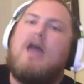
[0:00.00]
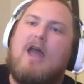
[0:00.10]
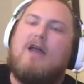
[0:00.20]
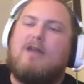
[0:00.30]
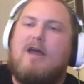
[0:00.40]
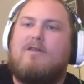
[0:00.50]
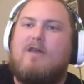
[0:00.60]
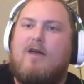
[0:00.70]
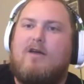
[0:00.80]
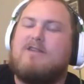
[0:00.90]
and like
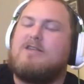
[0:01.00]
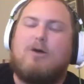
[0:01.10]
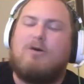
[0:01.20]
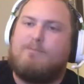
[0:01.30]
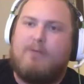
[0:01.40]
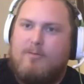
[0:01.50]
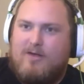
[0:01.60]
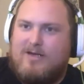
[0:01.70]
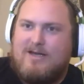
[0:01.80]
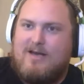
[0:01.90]
the because uh, it's always
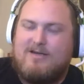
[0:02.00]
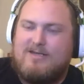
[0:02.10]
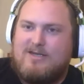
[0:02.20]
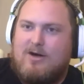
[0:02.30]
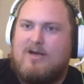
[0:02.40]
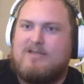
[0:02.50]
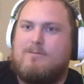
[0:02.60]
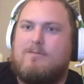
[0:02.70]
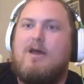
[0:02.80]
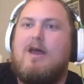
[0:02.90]
Blummer they send because he's
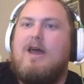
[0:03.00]
awesome,